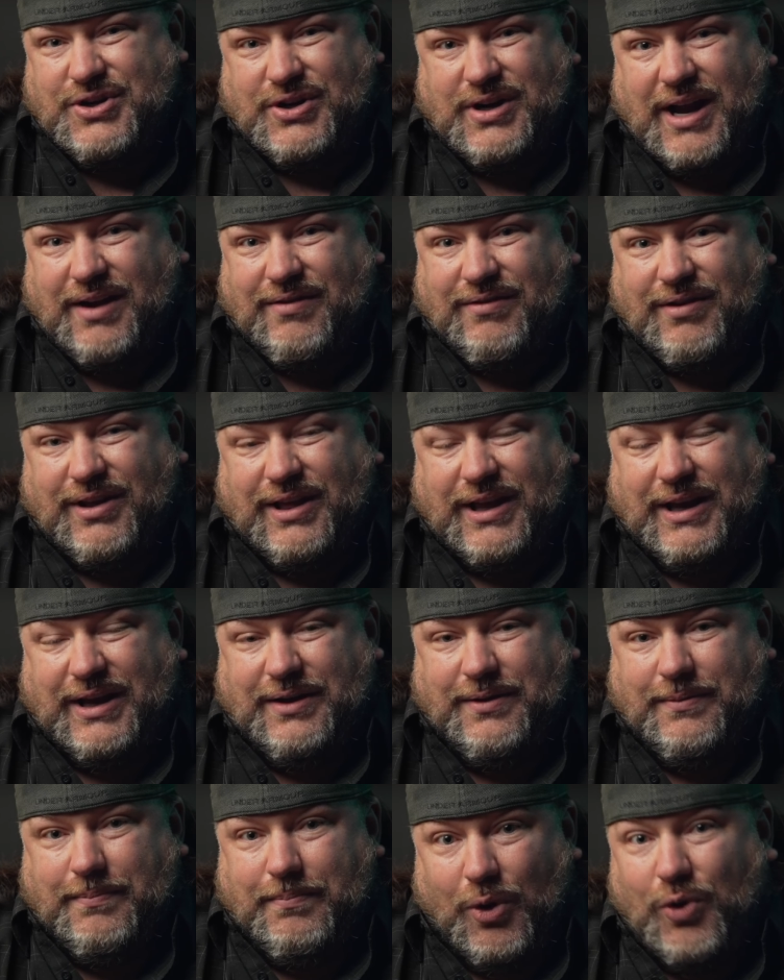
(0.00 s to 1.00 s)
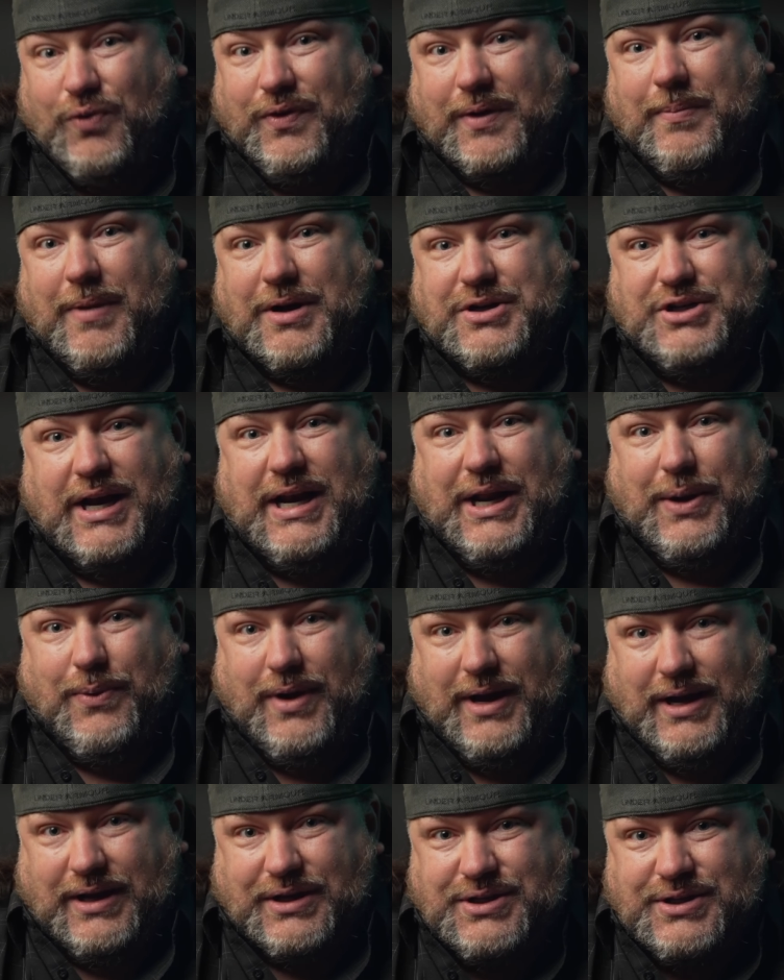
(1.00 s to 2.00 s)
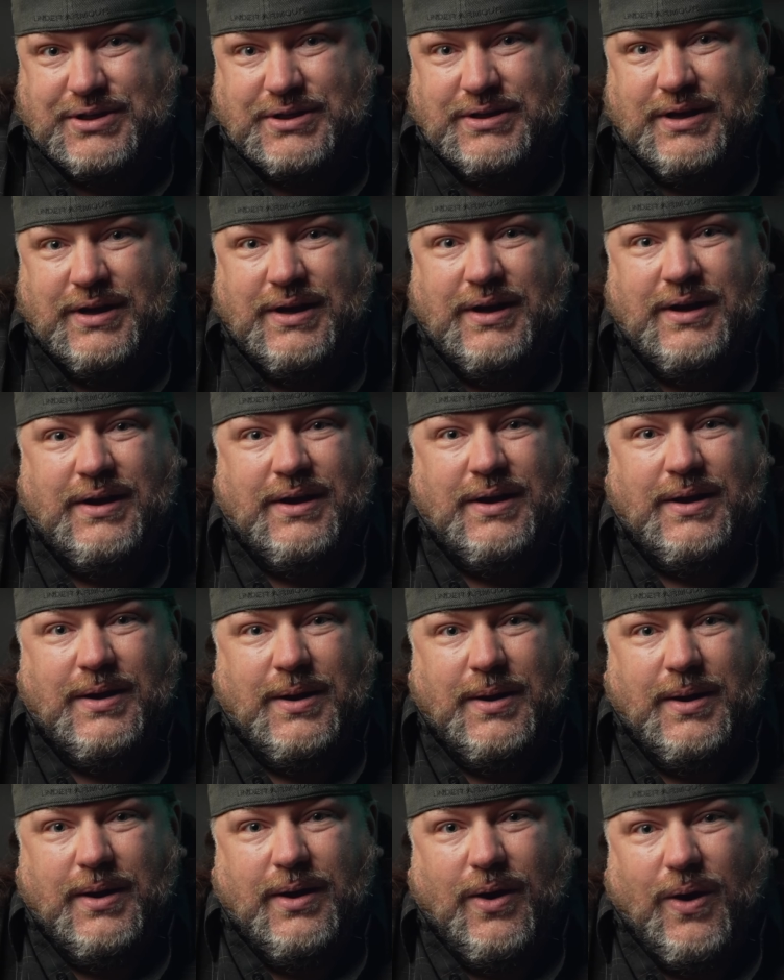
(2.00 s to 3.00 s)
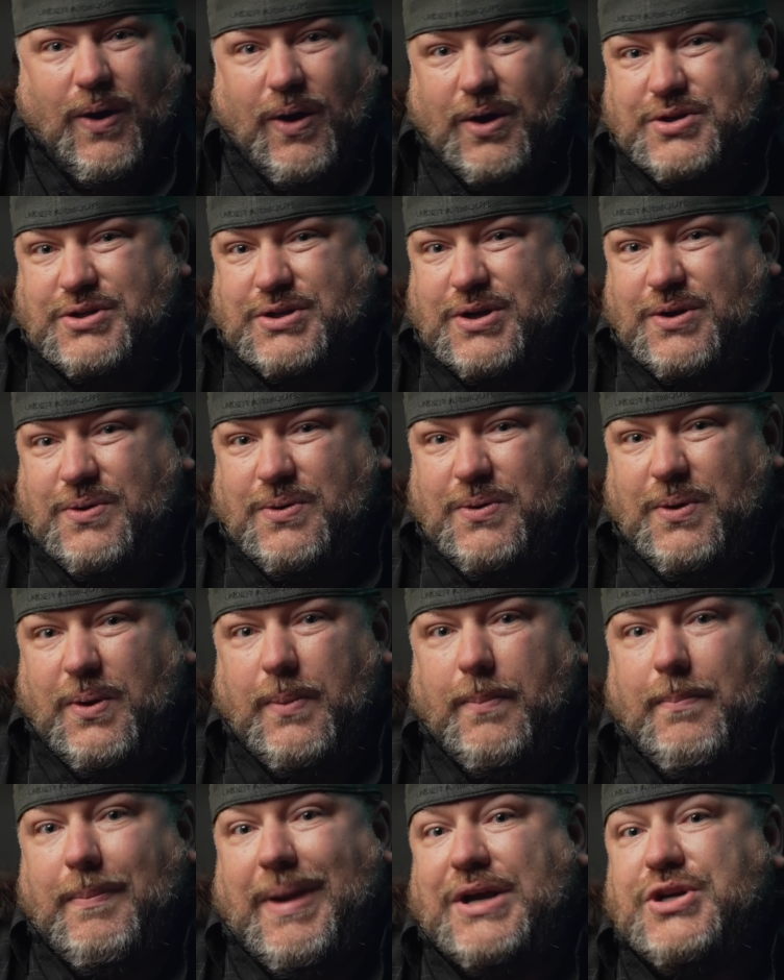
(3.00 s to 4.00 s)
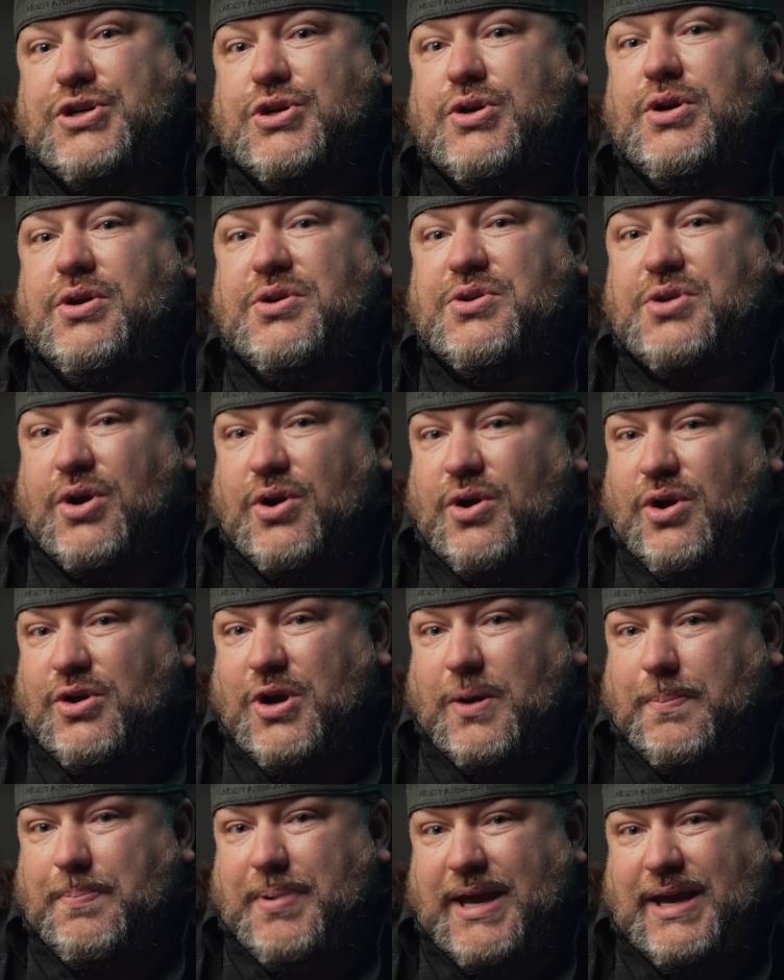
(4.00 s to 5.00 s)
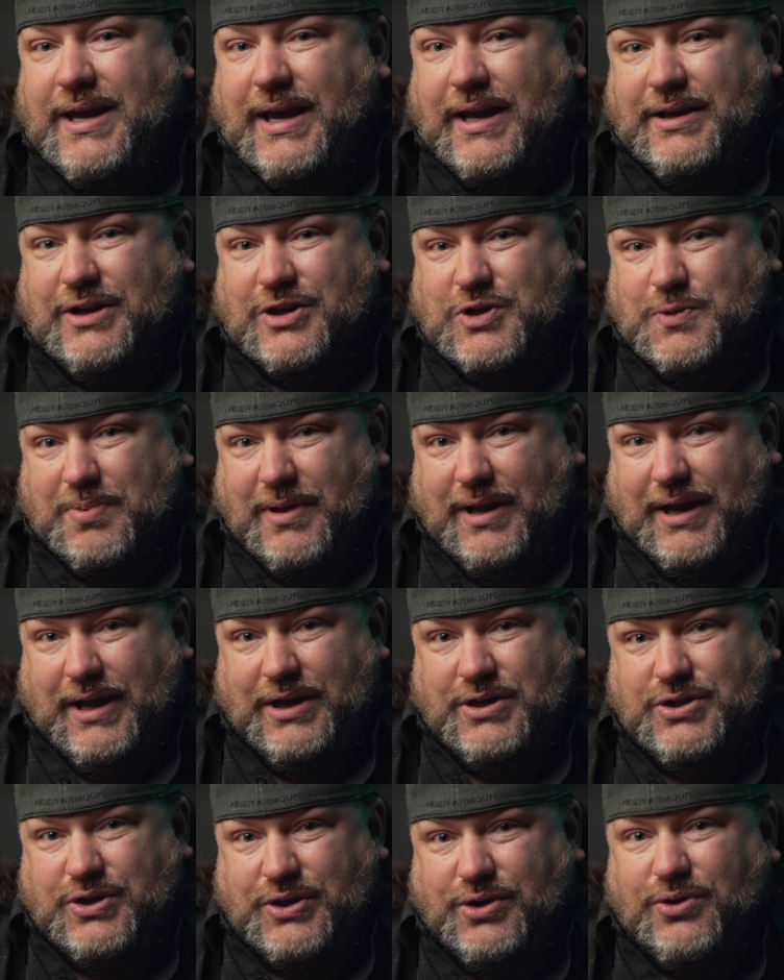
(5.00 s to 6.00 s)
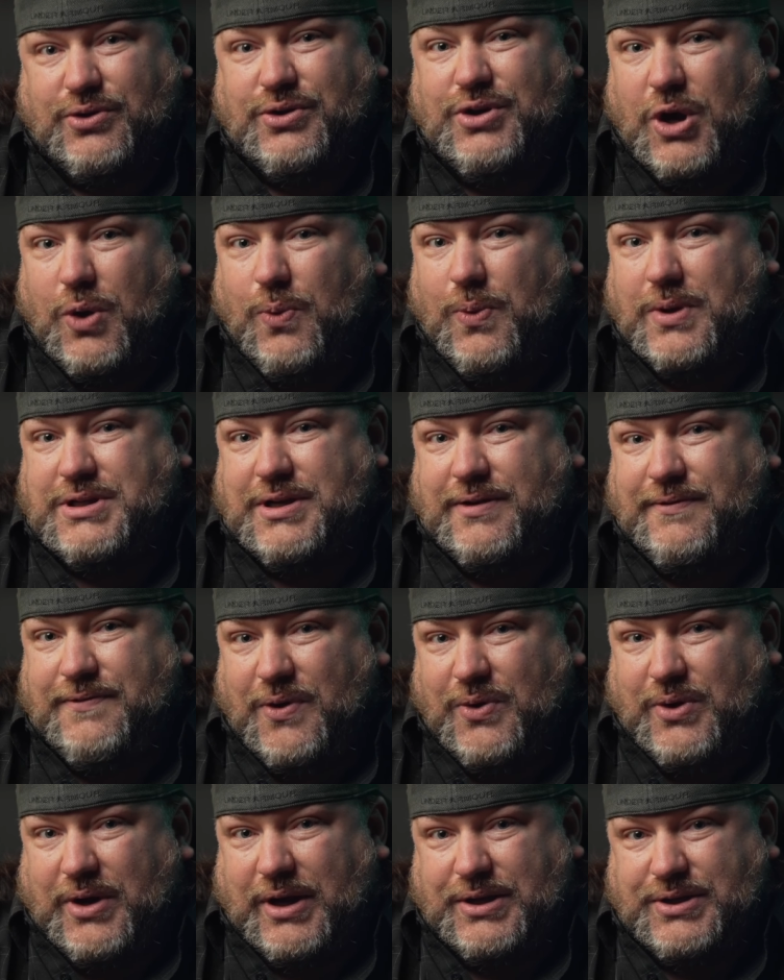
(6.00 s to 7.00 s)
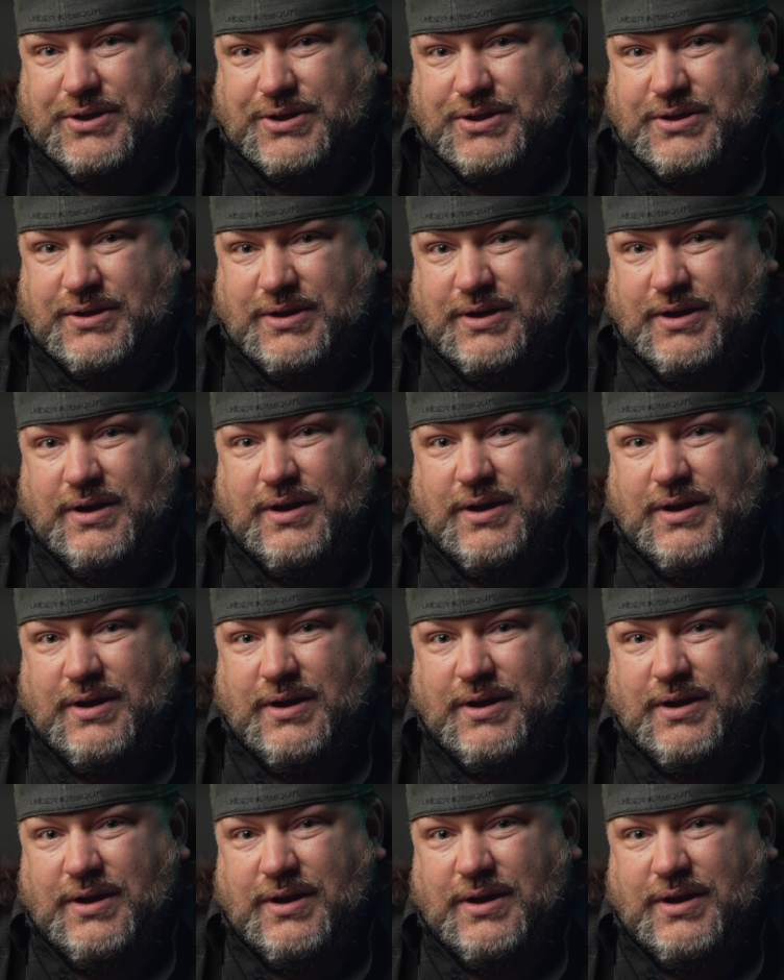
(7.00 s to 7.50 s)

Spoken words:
you're not really moving much anyways. Also, make sure you turn on your peaking display so you'll know what's in focus.